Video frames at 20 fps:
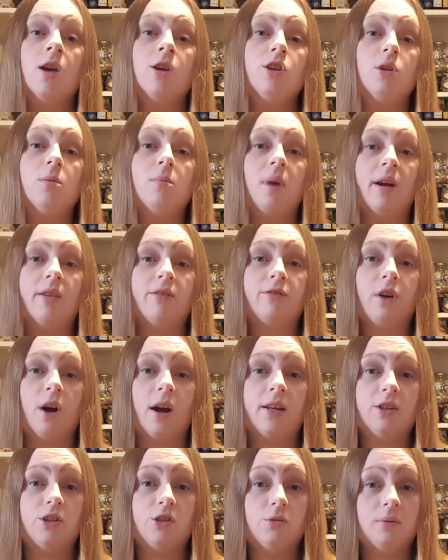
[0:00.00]
you might
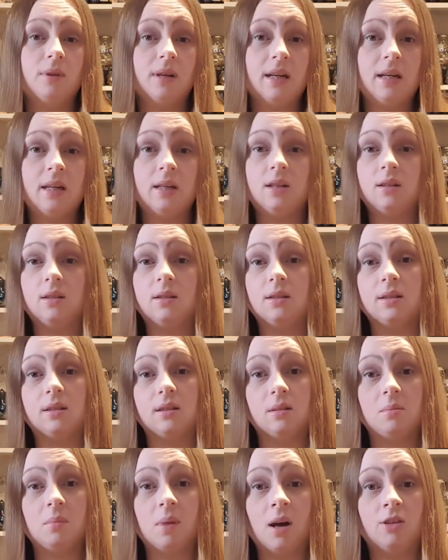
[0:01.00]
find you need to
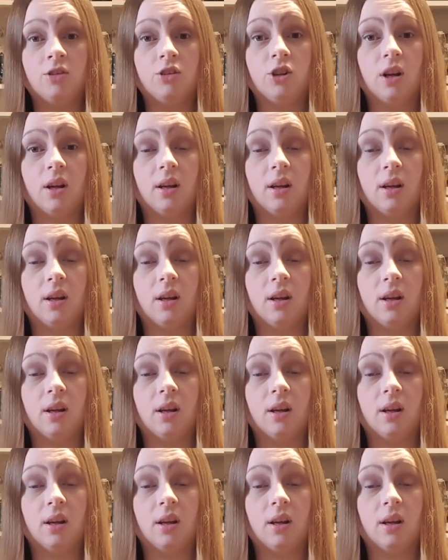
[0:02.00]
smudge